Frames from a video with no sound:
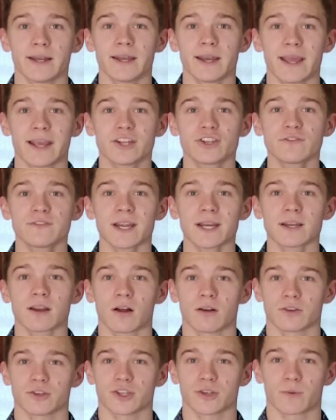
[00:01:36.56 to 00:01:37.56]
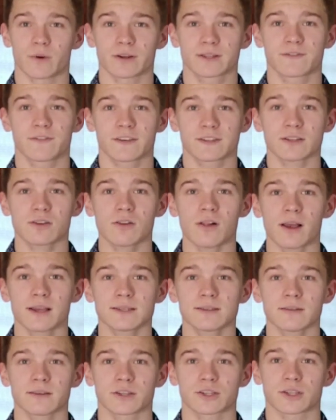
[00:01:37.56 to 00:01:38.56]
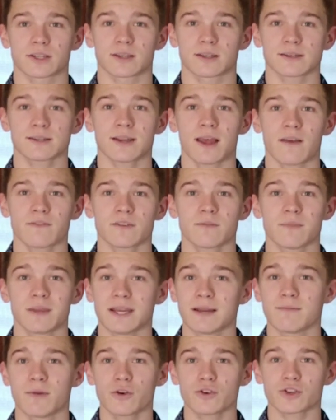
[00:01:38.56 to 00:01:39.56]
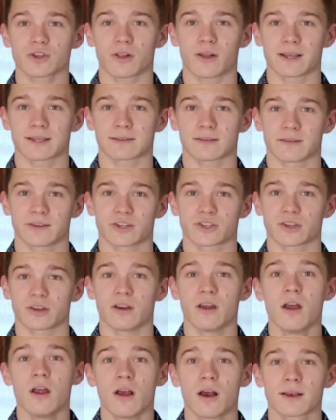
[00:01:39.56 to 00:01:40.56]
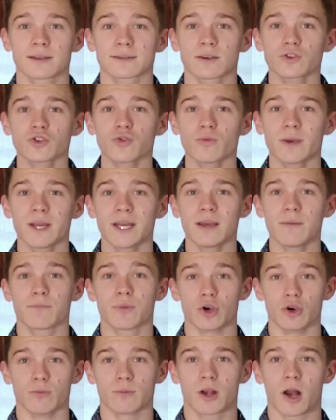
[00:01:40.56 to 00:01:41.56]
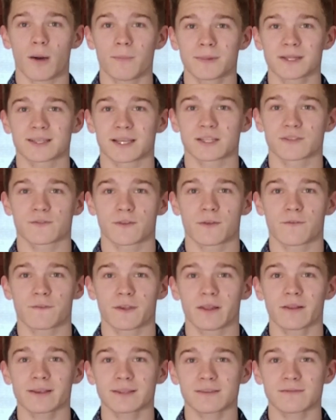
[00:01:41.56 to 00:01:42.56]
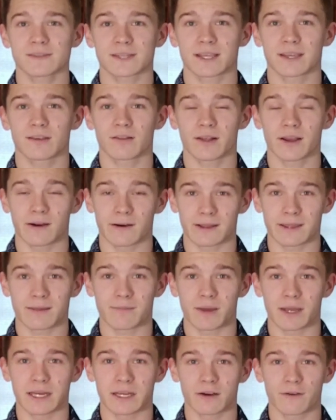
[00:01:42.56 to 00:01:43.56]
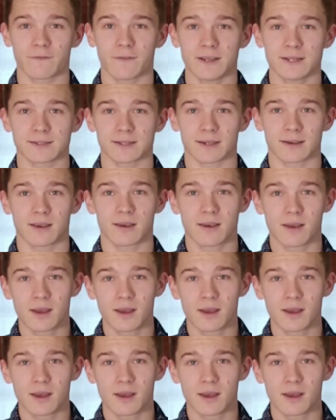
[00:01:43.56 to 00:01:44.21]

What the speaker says: an age of technology where physical isolation doesn't have to mean emotional isolation, a social media boom compensates for the feelings of singularity that many are facing.